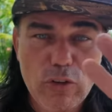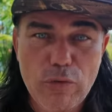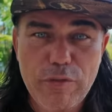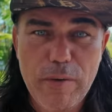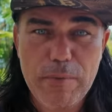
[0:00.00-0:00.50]

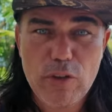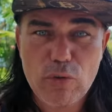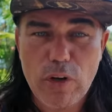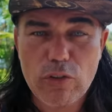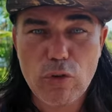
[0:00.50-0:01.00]
your family,
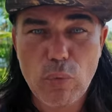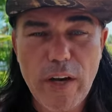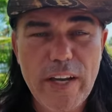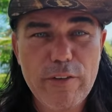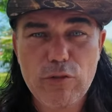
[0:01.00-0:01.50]
towards your
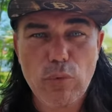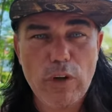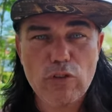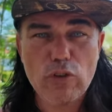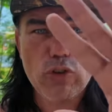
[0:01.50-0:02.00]
wife,
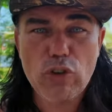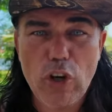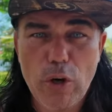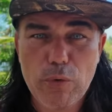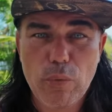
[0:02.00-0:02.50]
towards your
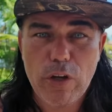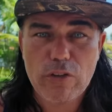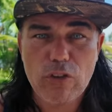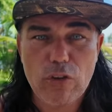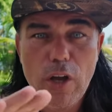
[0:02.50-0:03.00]
job,
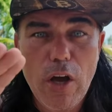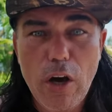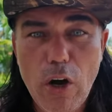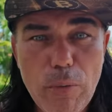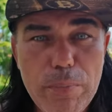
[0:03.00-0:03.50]
towards your
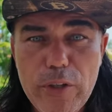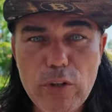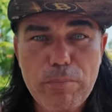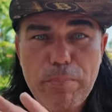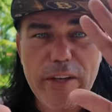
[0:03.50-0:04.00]
hobby,
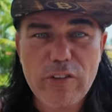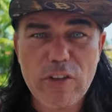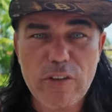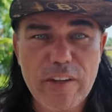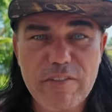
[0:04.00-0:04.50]
your
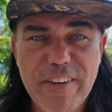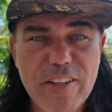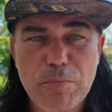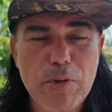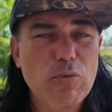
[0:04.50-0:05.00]
passion,
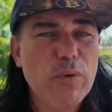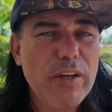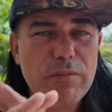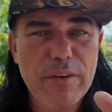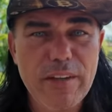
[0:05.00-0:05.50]
investment,
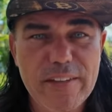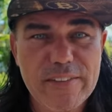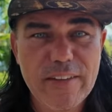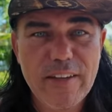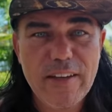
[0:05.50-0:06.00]
whatever it
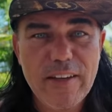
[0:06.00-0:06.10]
is.